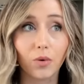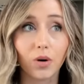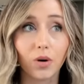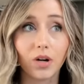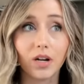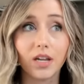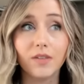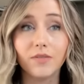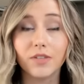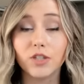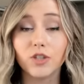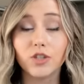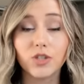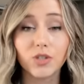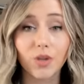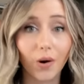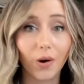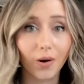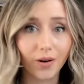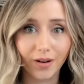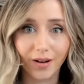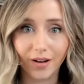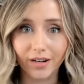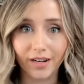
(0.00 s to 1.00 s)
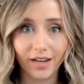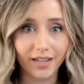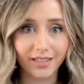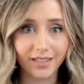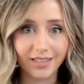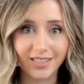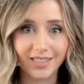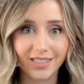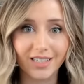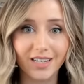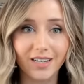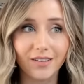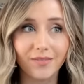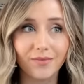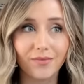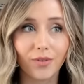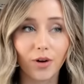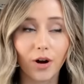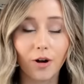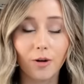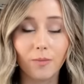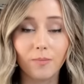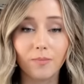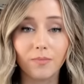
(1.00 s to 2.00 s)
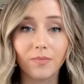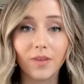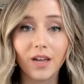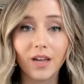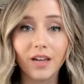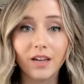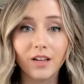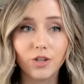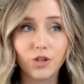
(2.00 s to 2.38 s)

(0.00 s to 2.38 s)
or even start on etsy from